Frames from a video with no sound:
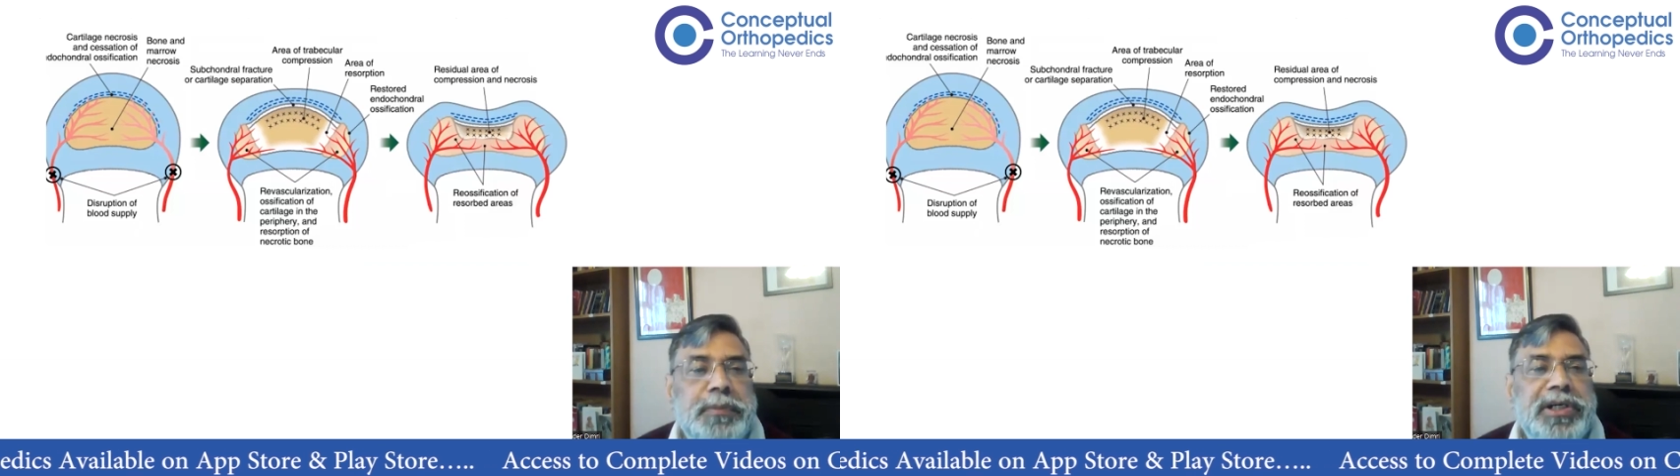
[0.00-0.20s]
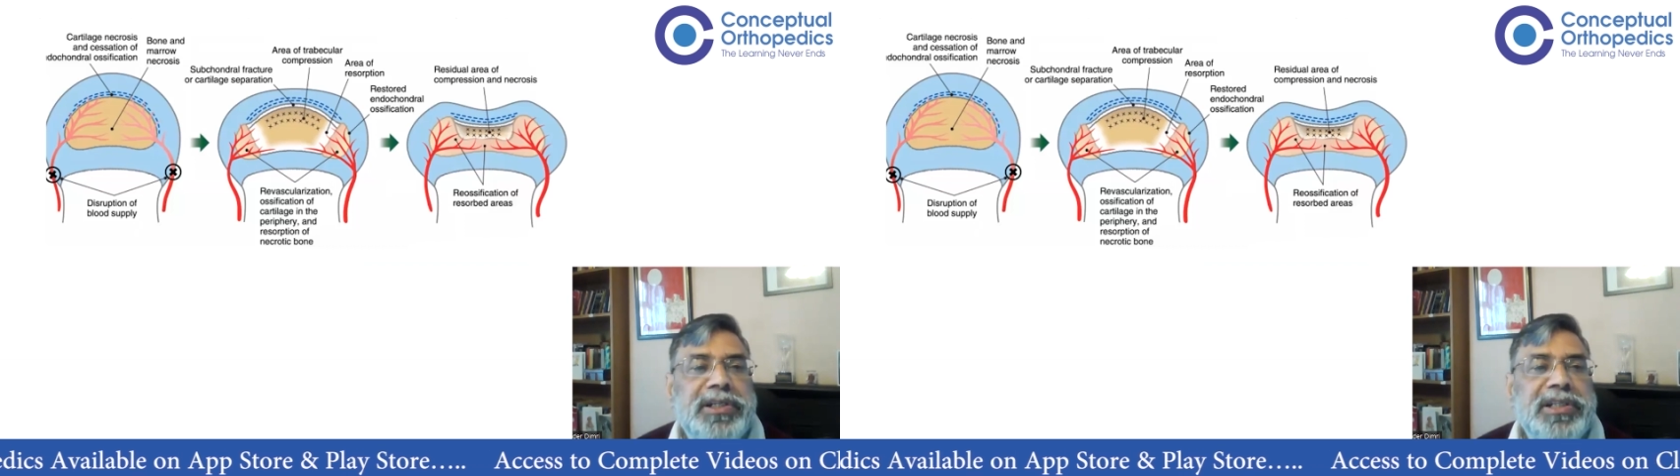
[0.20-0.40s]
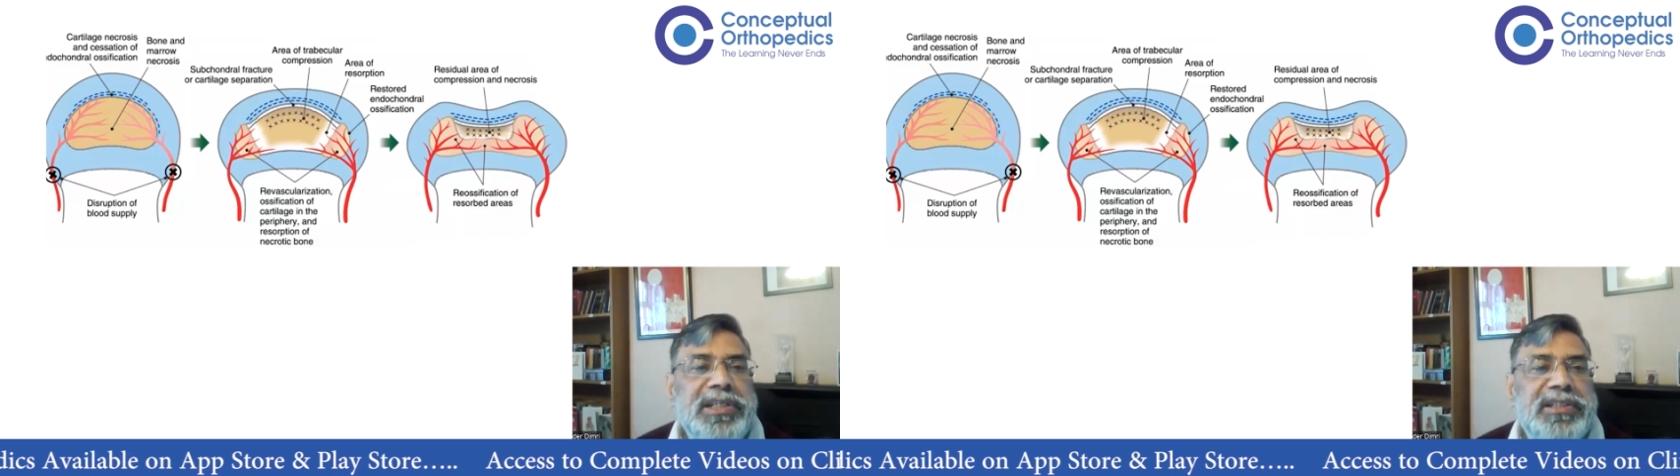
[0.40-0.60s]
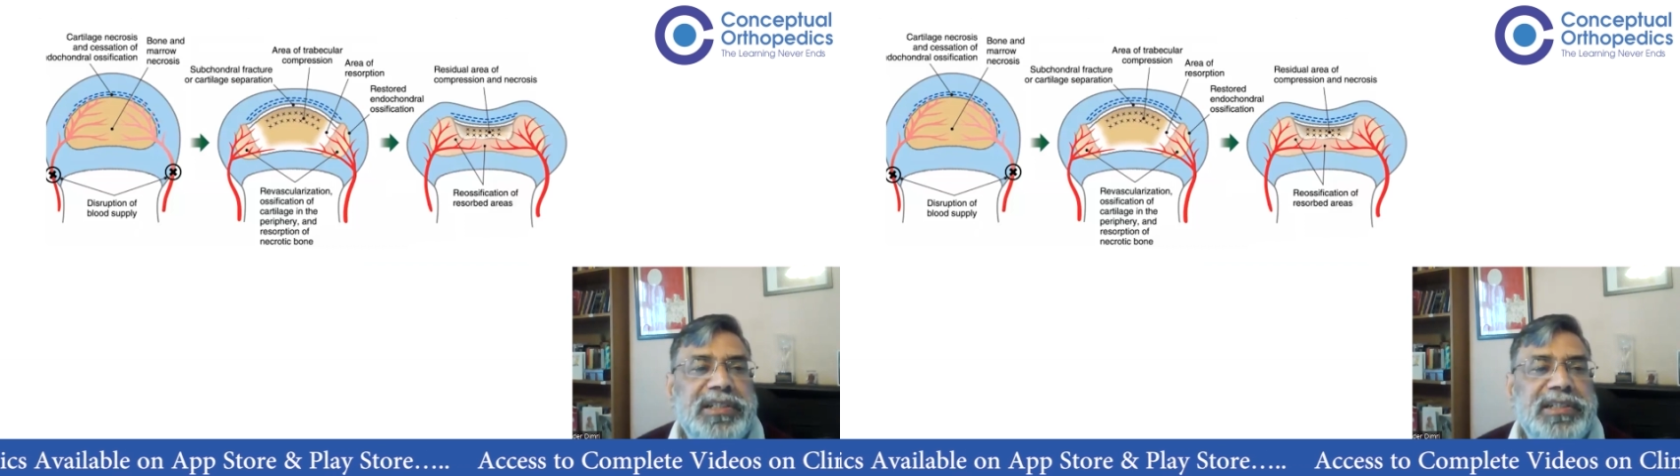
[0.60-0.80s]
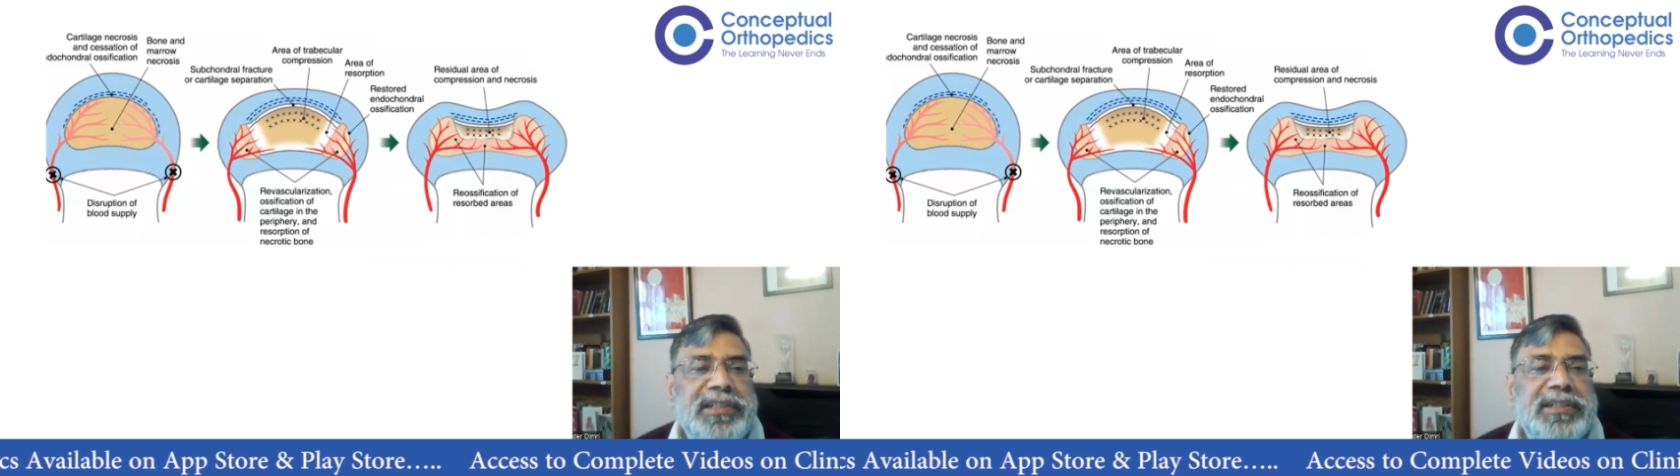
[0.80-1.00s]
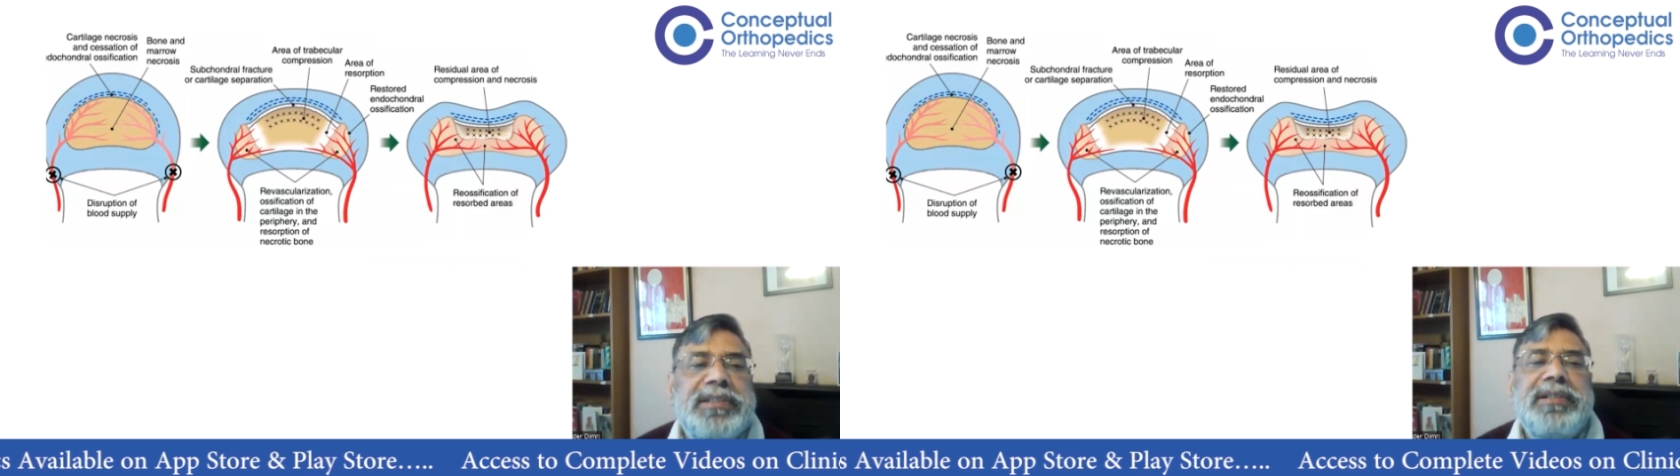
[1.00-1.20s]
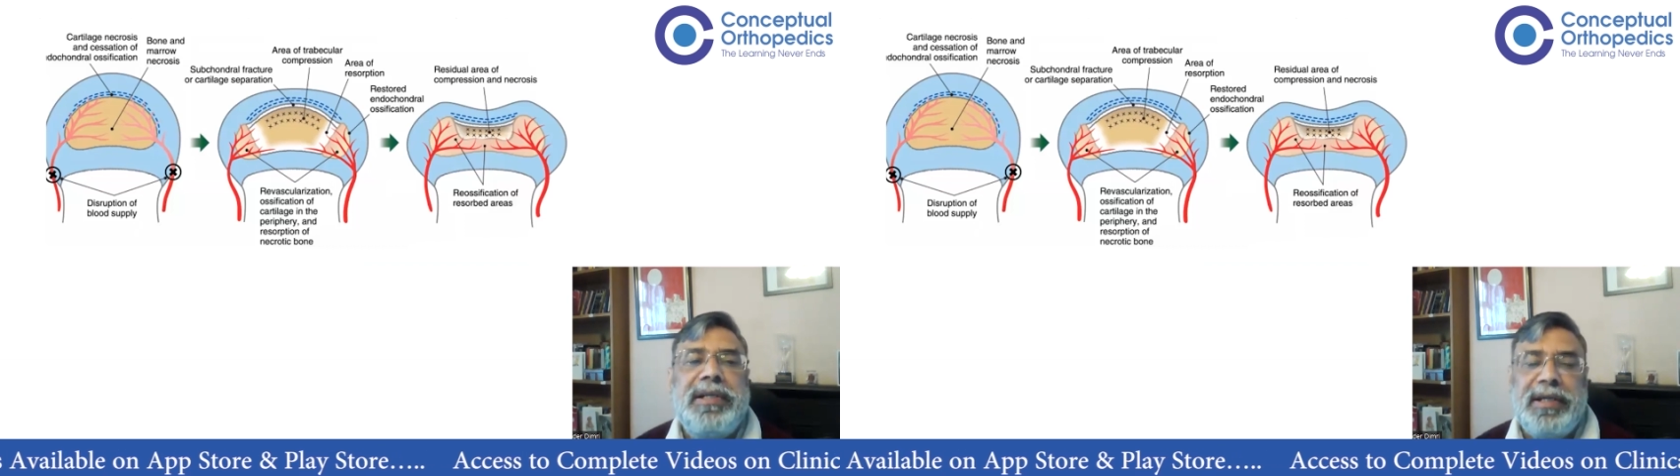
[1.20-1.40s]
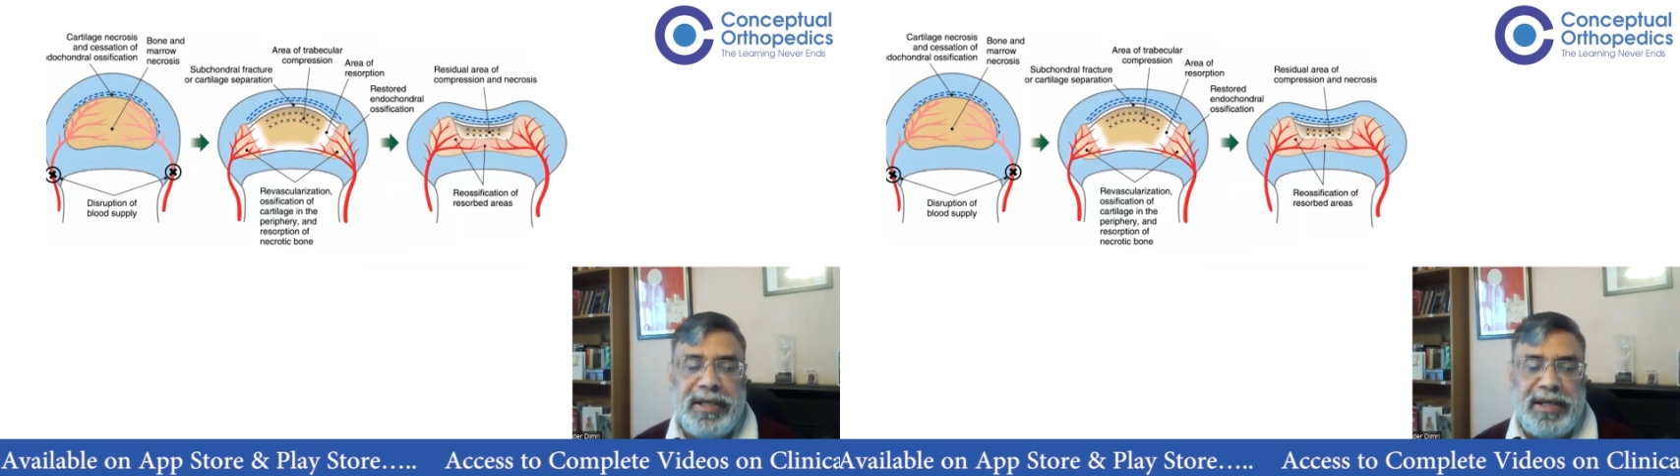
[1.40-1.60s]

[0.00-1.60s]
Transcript: which is Perthes disease.